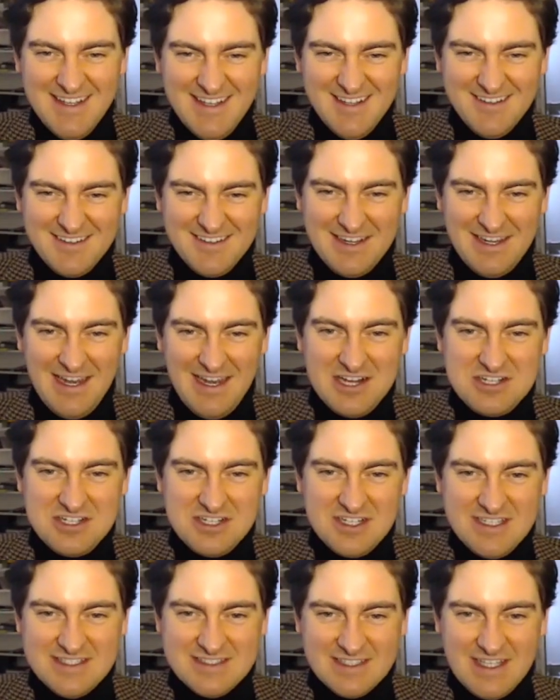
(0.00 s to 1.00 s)
Right? Leisure
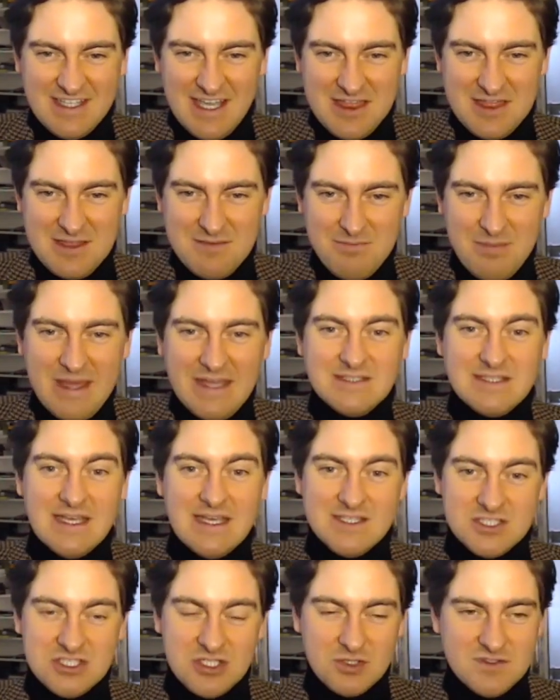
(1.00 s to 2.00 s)
is again the base,
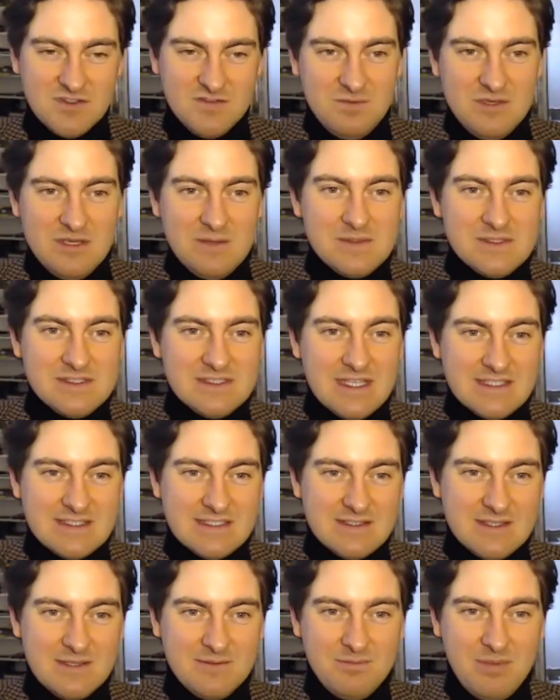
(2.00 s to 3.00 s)
as Josef Pieper says,
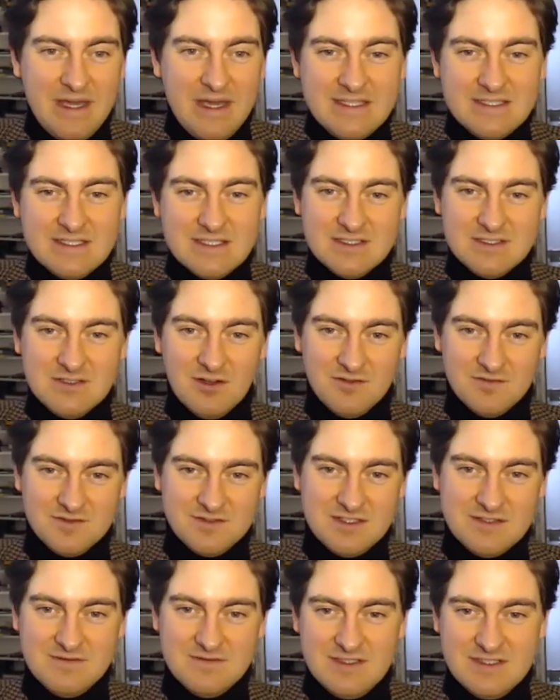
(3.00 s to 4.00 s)
is the basis of
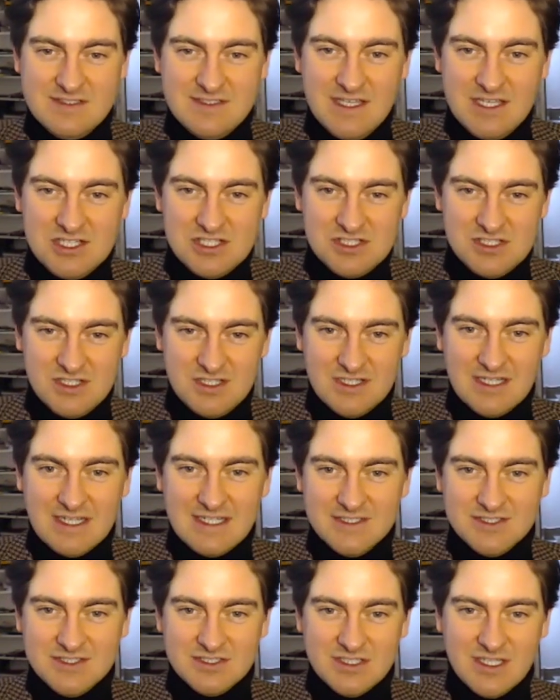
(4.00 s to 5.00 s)
civilization and
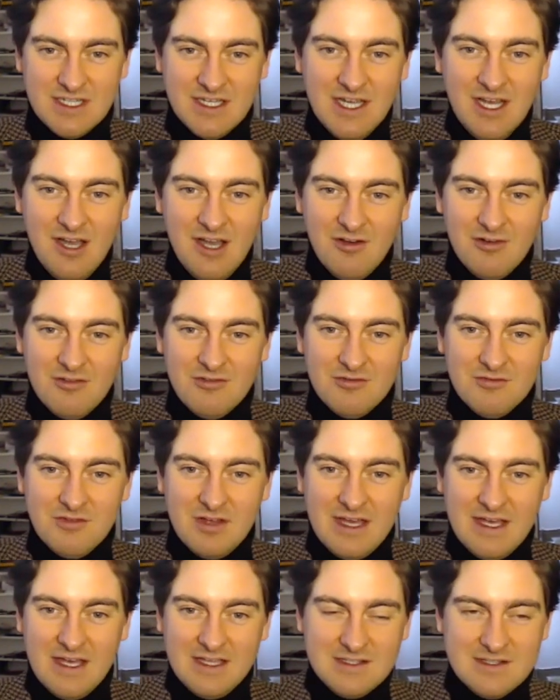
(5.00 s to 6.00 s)
culture,
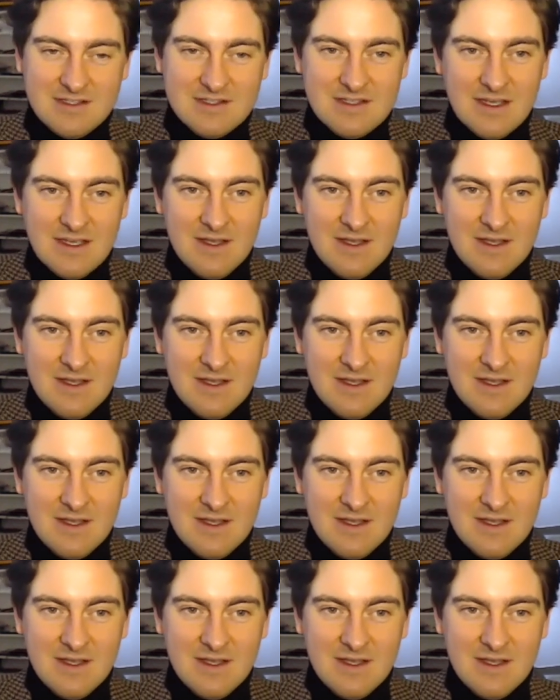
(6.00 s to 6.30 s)
and